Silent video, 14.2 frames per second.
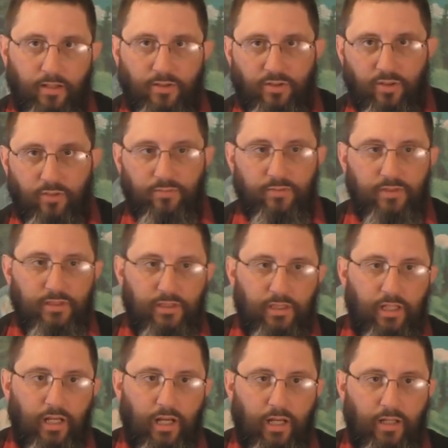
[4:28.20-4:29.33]
So
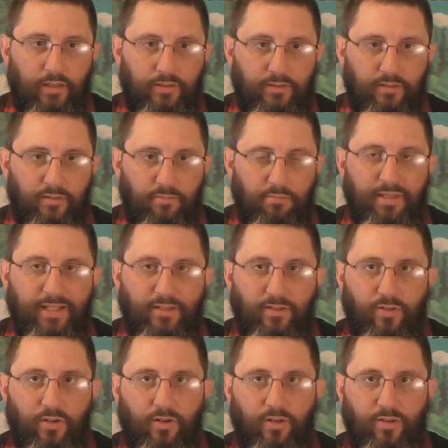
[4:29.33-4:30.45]
uh, be
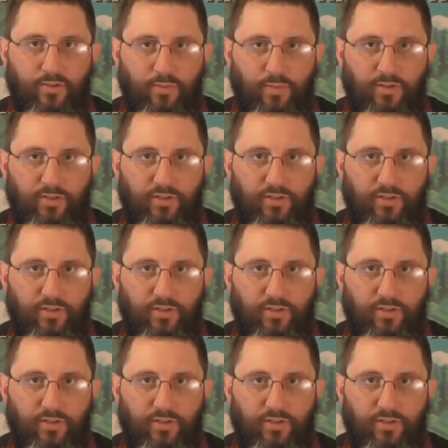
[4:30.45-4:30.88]
encouraged when